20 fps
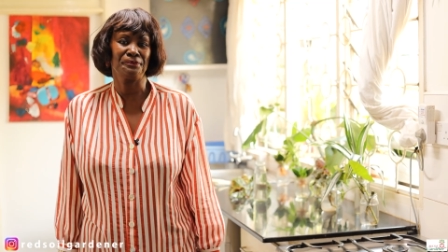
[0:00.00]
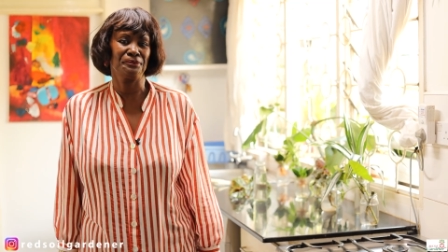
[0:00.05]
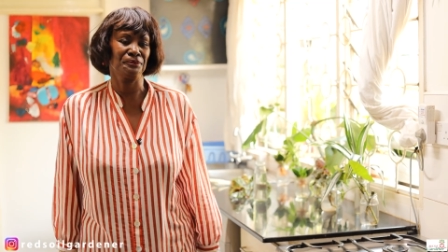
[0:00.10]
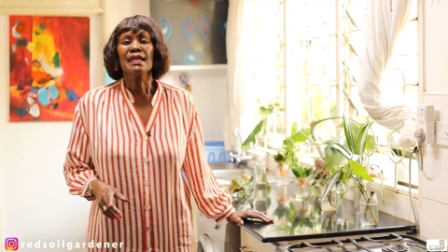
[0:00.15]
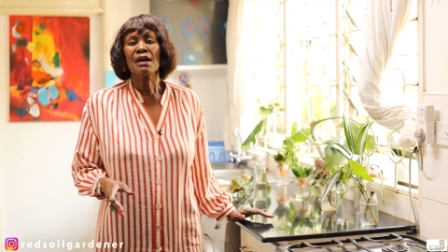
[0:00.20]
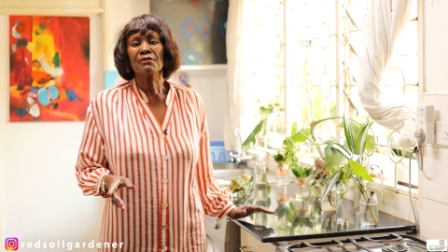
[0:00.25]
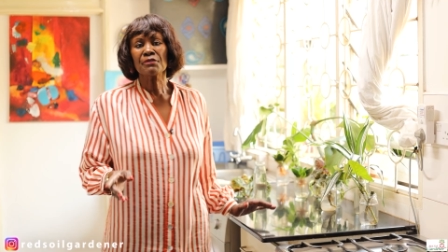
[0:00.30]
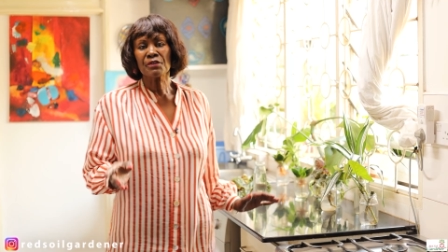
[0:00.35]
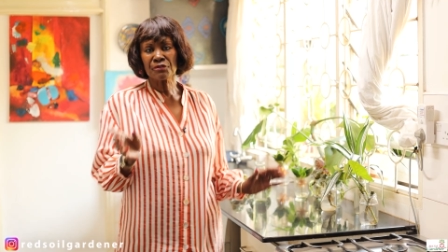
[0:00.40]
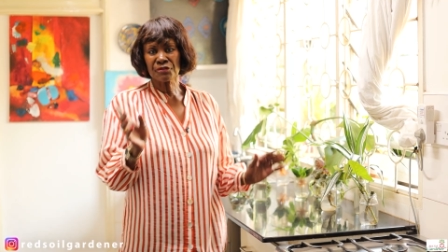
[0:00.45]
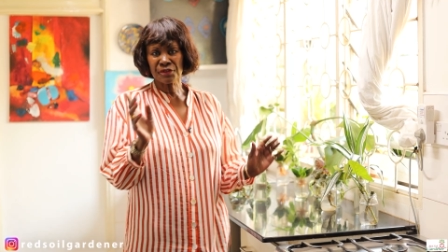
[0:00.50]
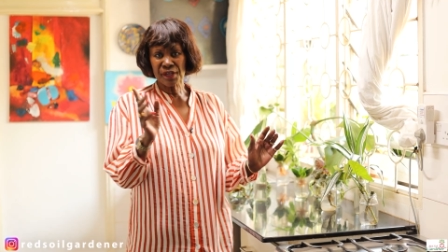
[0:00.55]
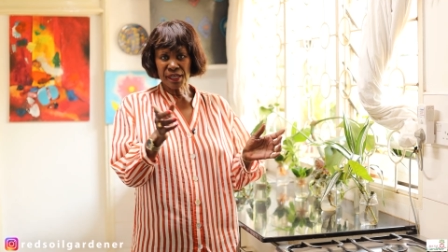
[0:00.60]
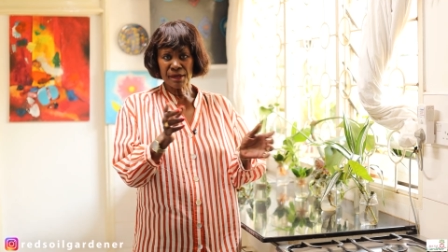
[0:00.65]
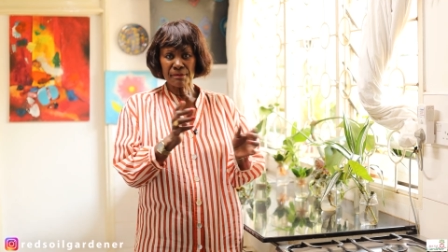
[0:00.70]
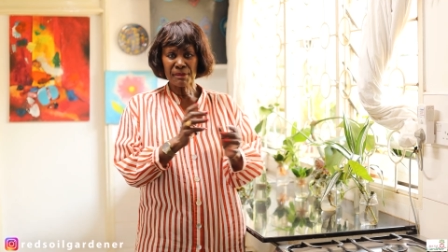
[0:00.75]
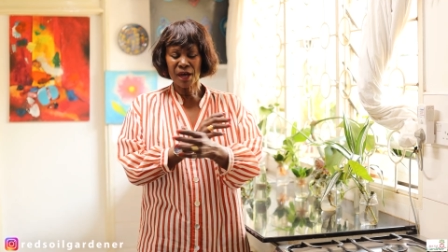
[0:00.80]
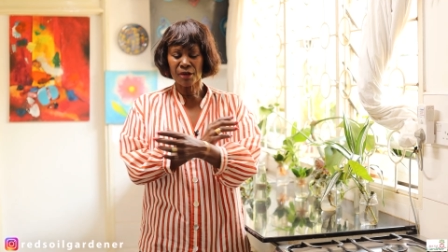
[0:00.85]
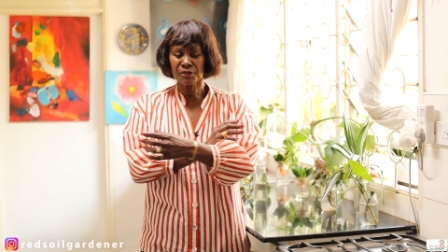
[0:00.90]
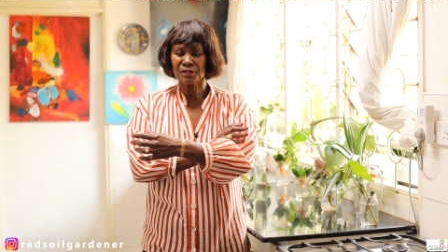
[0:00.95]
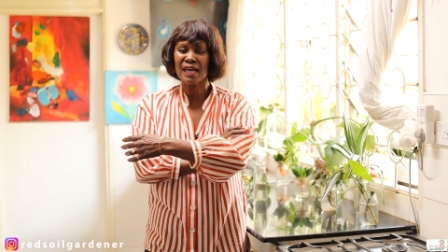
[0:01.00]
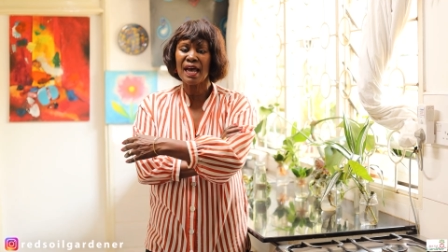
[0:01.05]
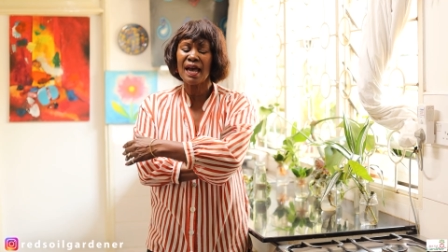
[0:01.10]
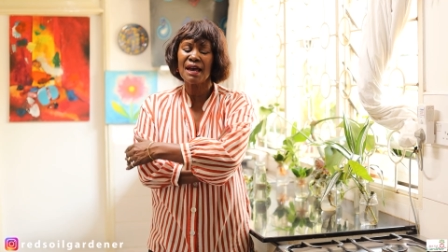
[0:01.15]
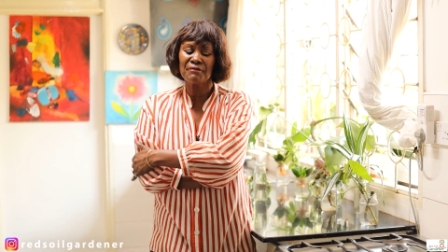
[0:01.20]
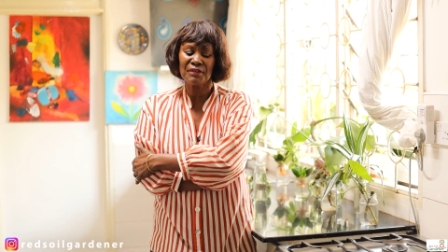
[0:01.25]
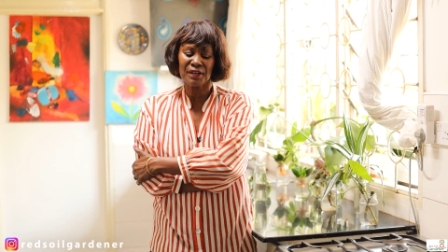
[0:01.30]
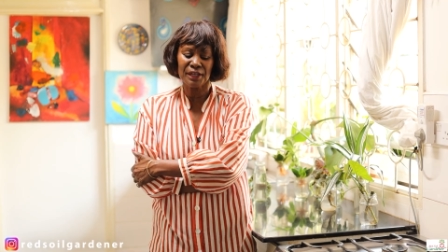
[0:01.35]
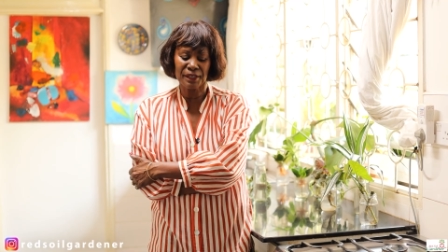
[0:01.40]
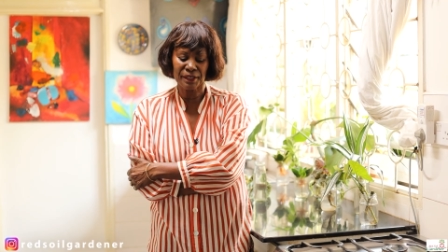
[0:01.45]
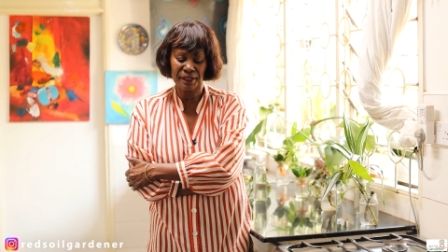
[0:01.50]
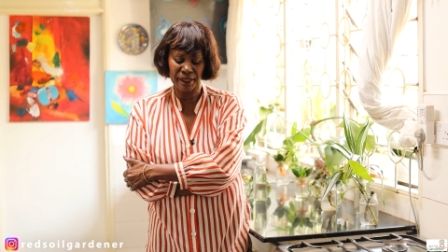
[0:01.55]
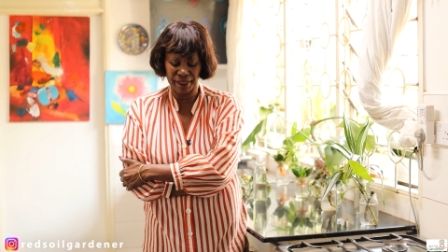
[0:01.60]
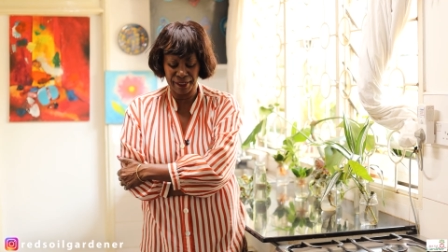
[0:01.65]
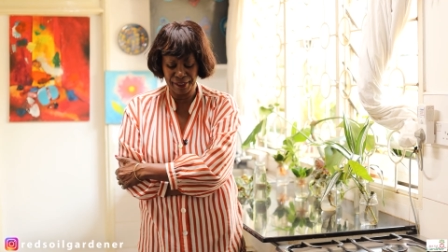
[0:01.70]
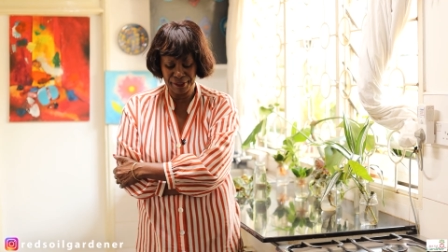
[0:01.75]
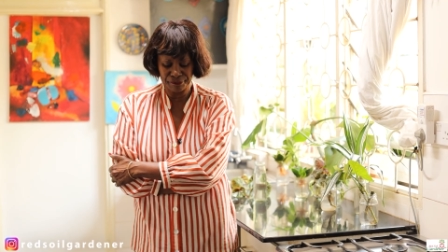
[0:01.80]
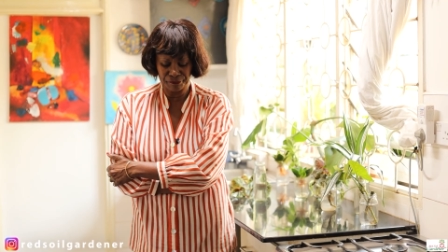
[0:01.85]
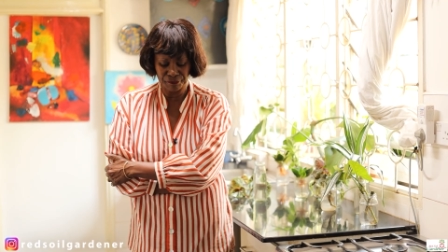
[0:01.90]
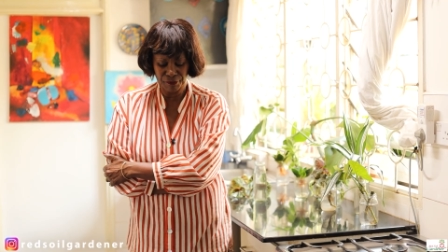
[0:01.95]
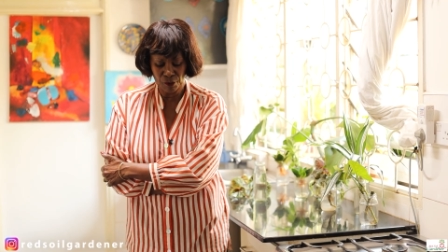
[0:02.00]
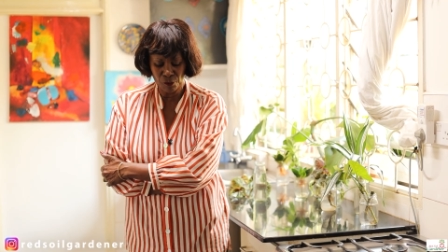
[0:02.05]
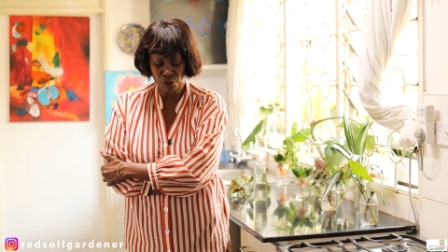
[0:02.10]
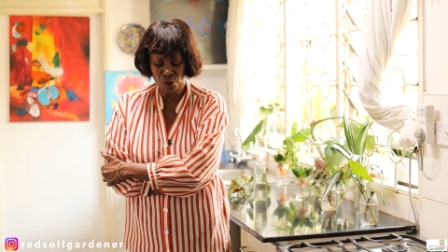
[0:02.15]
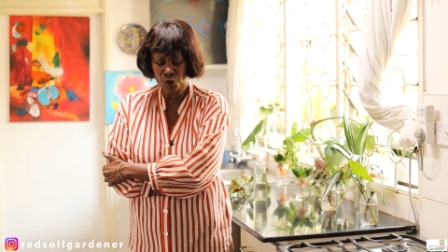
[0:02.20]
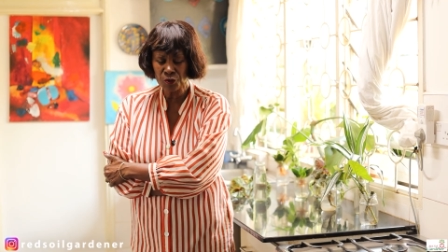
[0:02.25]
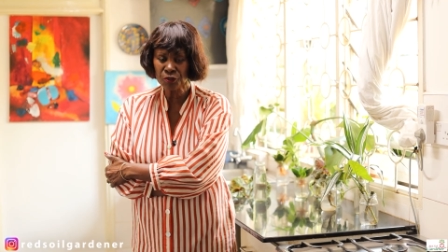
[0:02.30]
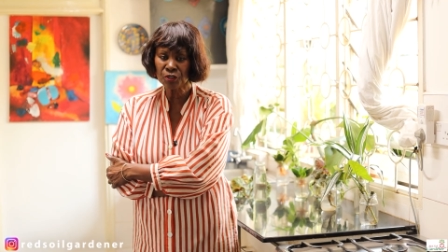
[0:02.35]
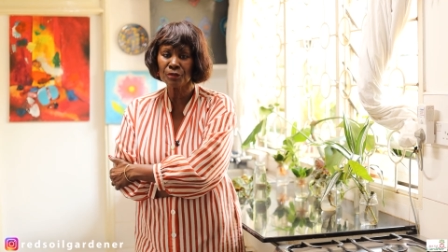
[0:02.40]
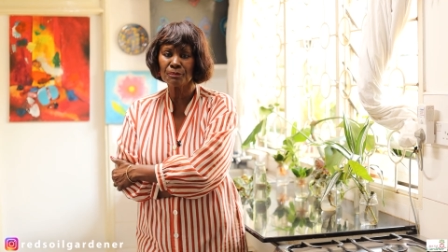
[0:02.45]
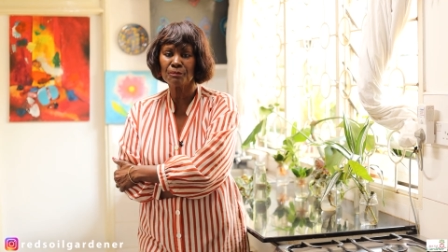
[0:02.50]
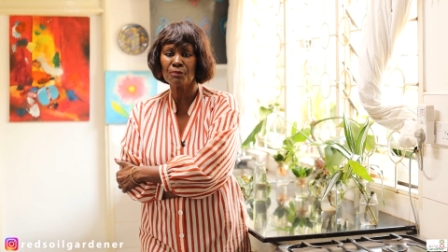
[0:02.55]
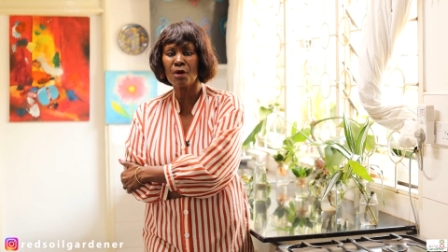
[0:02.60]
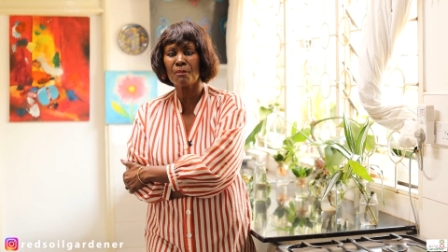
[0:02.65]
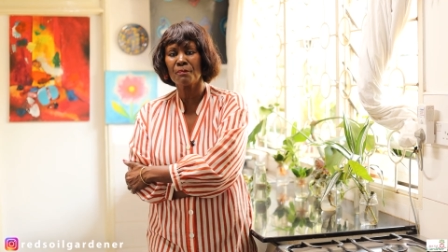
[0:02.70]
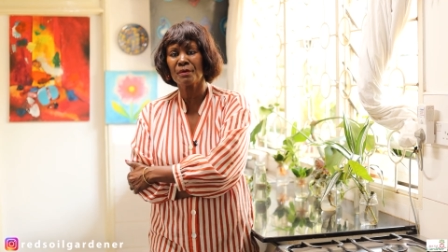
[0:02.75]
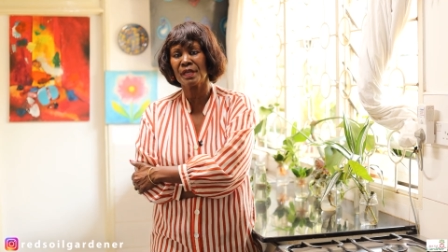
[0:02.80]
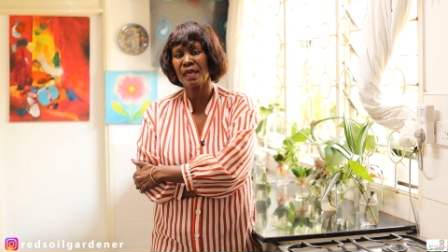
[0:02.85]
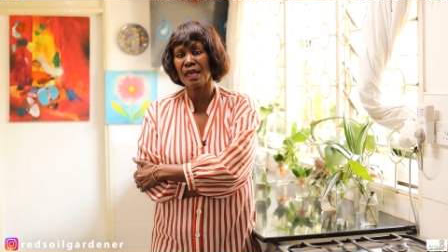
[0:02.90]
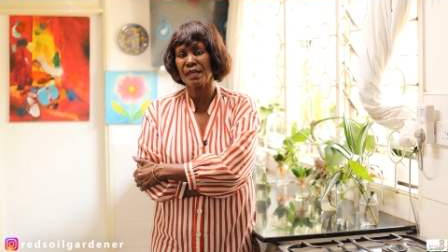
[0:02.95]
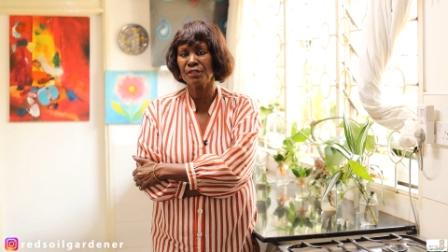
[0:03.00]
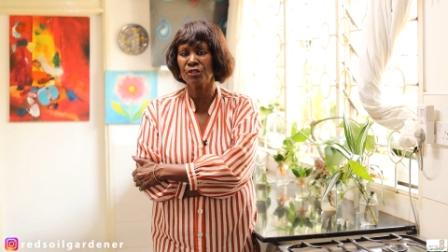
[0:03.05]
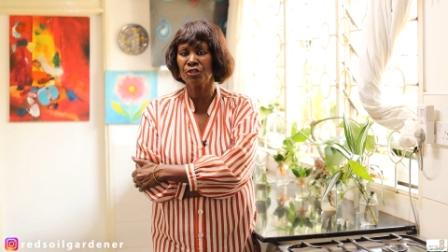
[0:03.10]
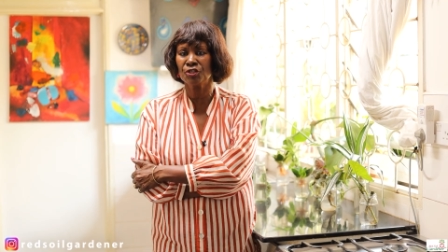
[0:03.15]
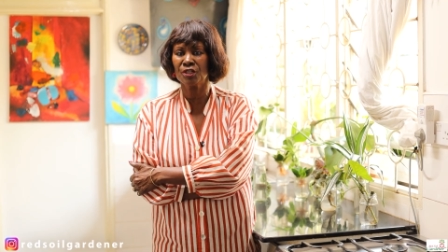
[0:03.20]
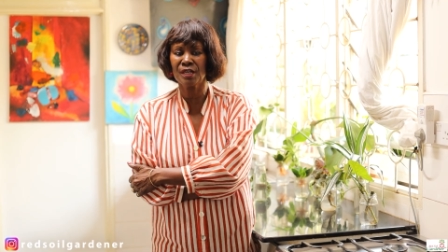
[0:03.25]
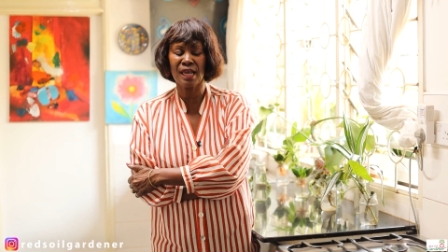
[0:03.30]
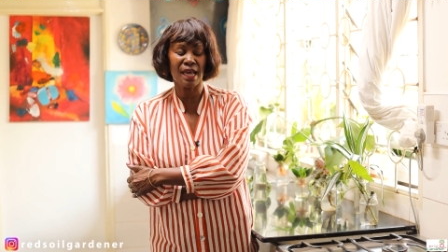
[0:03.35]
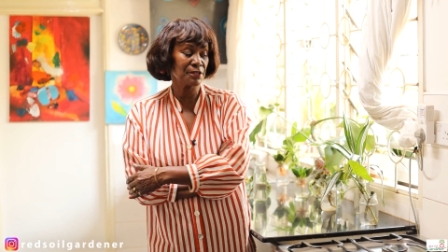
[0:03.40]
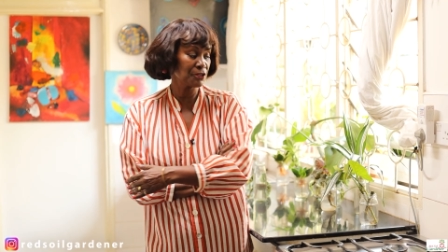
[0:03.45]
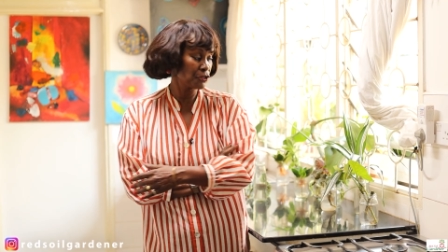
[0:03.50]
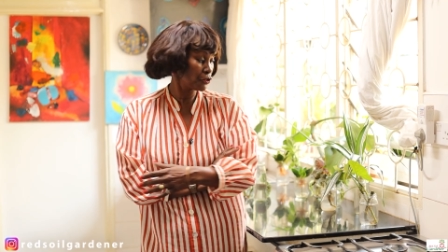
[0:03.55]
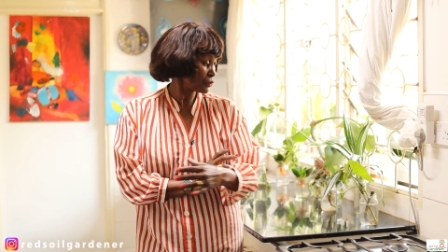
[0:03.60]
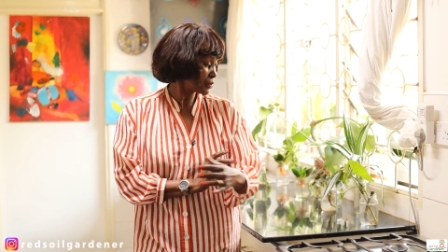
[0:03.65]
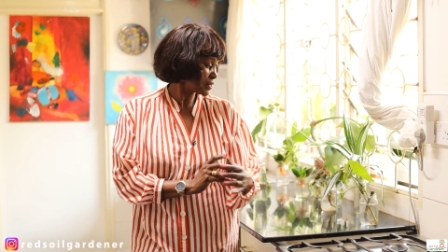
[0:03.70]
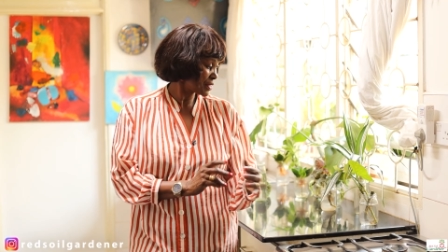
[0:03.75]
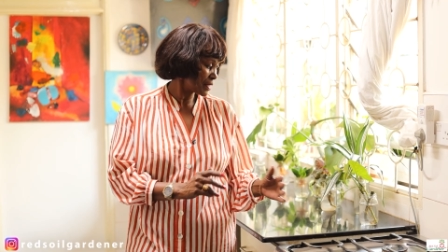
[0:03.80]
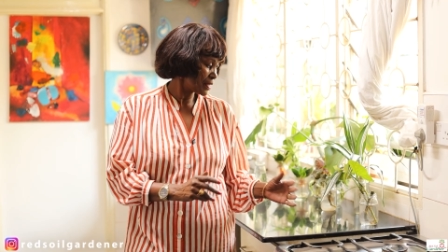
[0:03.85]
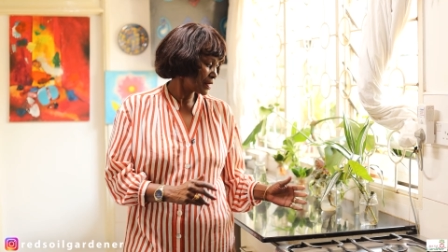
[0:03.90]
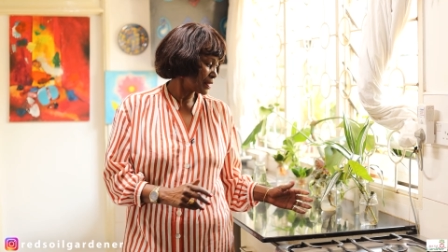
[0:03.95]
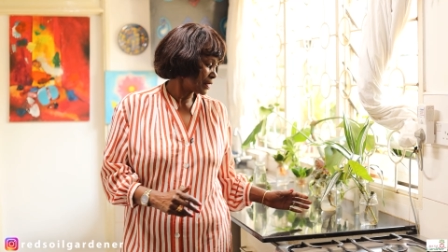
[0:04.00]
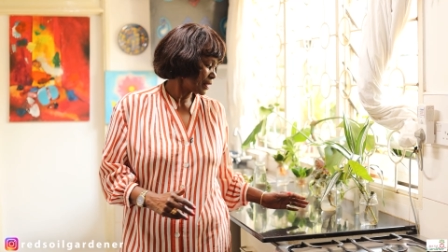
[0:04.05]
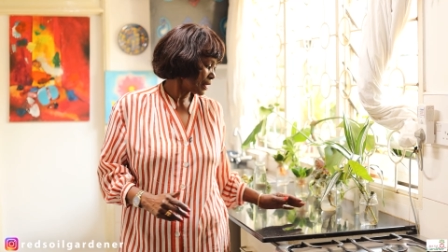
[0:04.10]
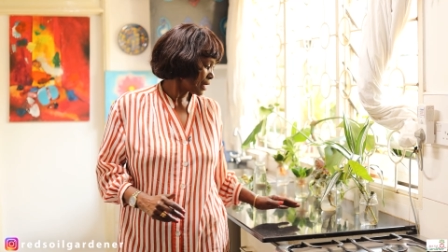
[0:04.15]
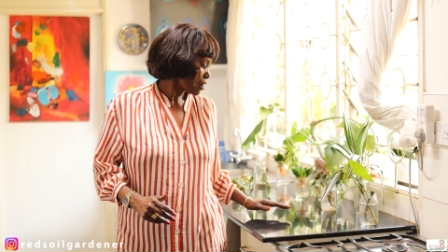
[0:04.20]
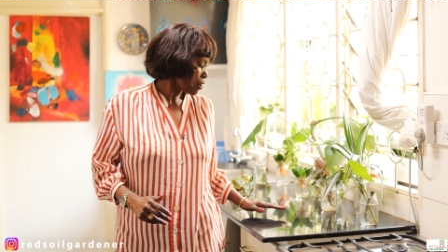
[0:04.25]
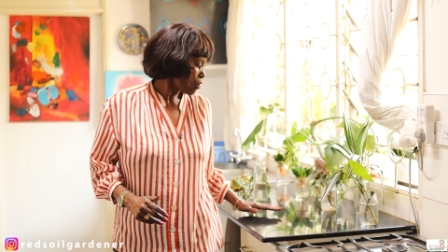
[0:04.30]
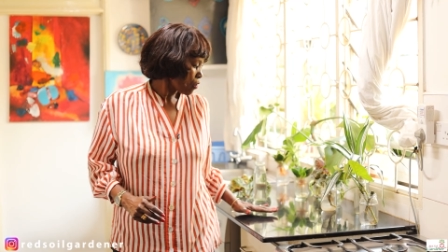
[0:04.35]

Now, the thing about having water propagation, as you see,